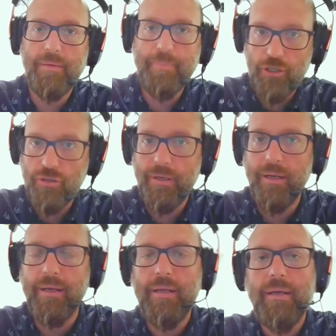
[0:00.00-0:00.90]

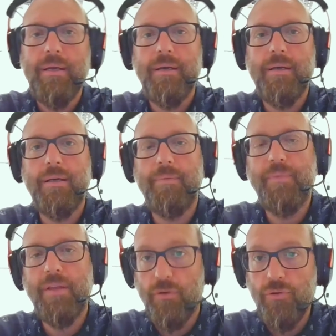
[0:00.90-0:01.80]
personal
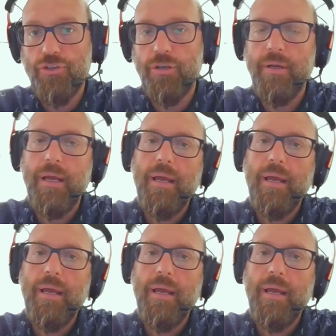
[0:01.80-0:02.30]
evolution,